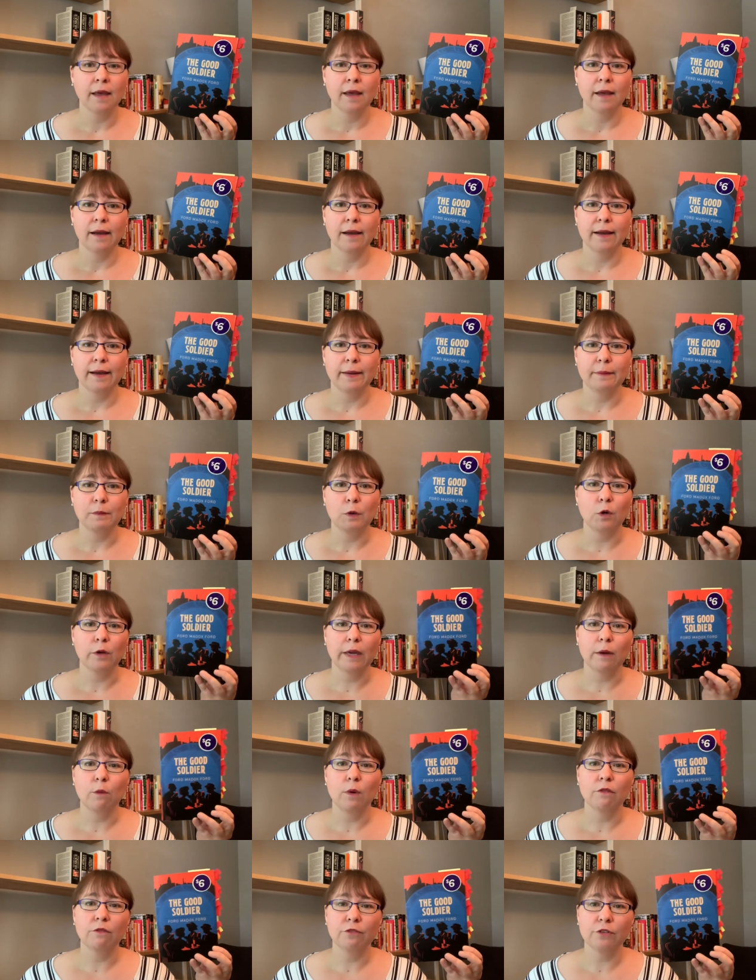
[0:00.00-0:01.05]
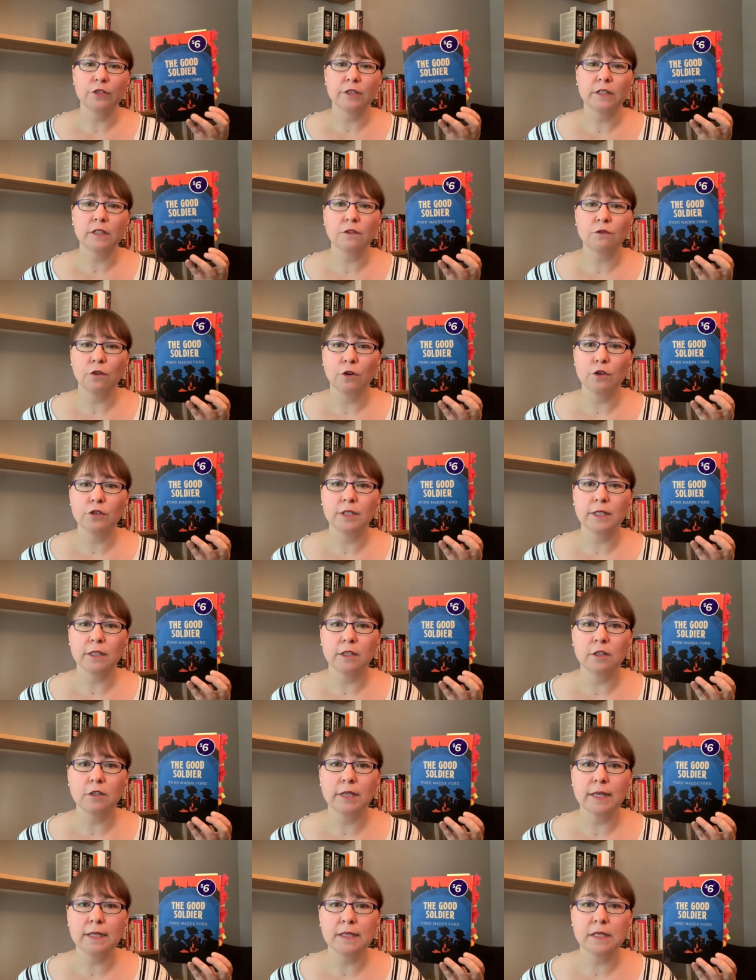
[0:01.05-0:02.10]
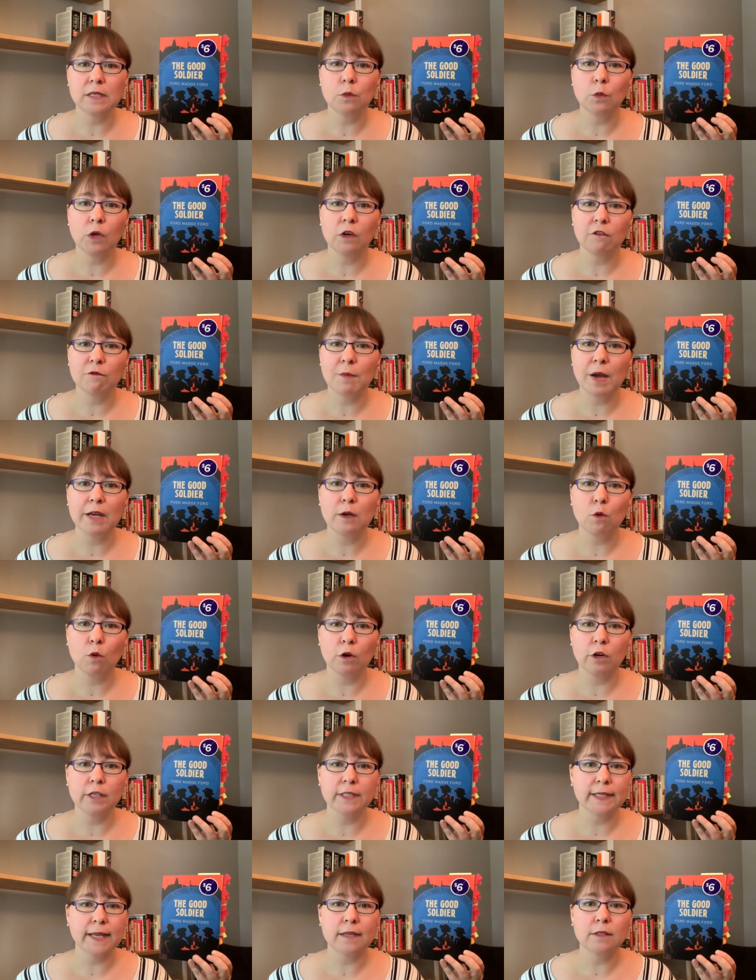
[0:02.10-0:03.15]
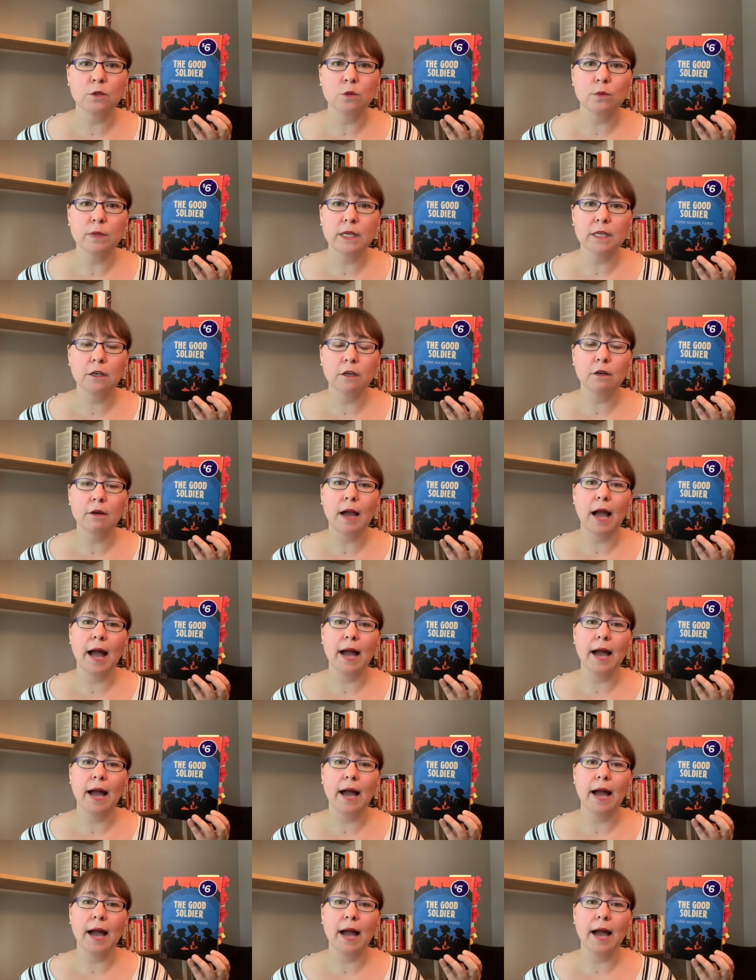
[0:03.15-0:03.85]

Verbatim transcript: Um, okay, well, first things first, uh, you can see one of my quirks as a reader.